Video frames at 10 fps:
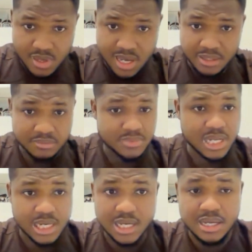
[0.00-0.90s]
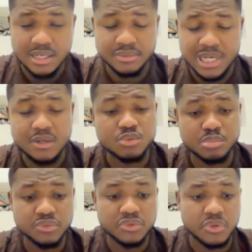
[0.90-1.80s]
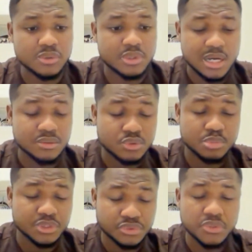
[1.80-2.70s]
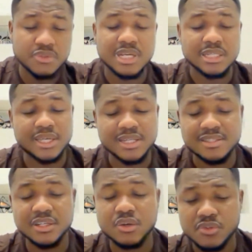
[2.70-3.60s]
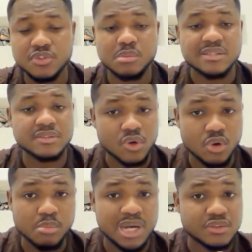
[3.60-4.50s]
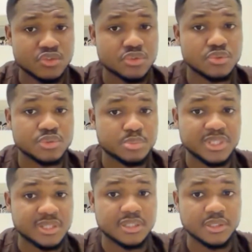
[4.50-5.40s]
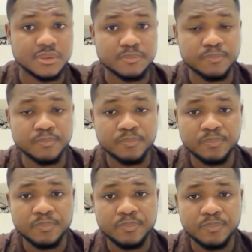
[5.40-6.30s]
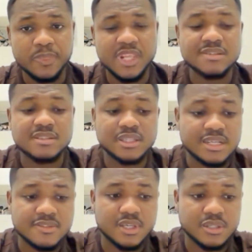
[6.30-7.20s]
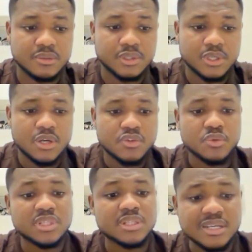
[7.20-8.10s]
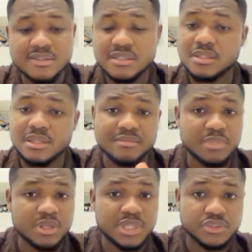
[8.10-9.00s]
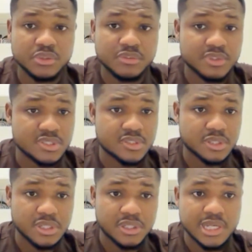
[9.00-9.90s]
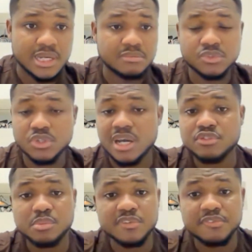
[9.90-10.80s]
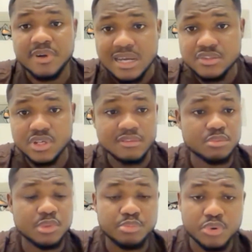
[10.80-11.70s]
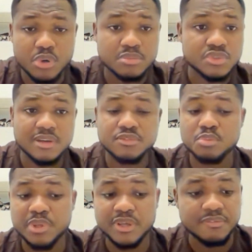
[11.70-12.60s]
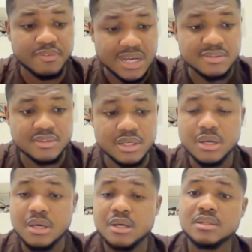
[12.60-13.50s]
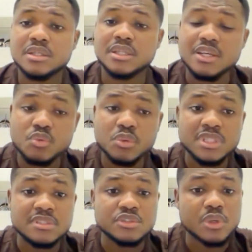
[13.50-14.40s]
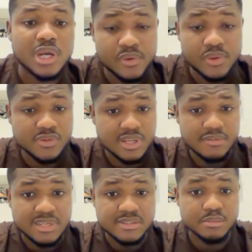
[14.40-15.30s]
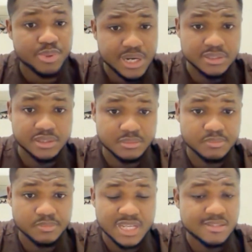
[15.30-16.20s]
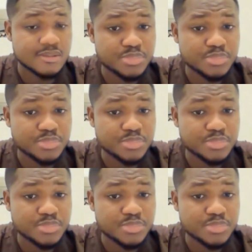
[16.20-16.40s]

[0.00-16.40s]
and how to build trust and getting customers come back to you repeatedly. That's the next thing. So the next thing, I've made mention of it earlier, you have to be fast, you have to be prompt, you have to pay fast. The next one is you carry yourself as a brand, as a